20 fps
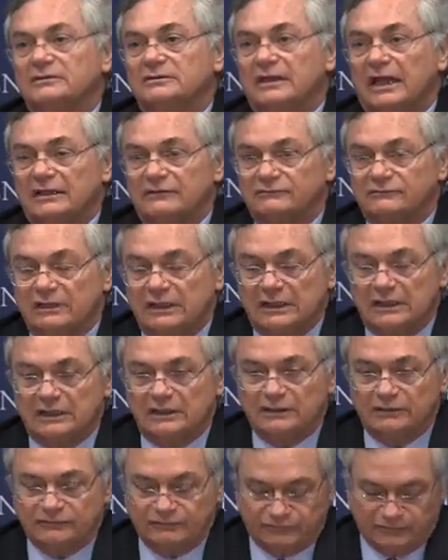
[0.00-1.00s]
debt
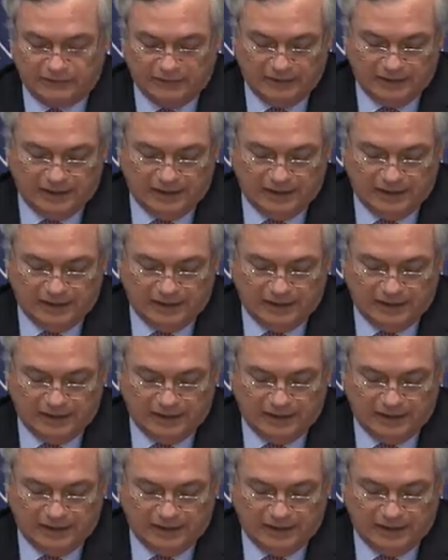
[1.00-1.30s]
relief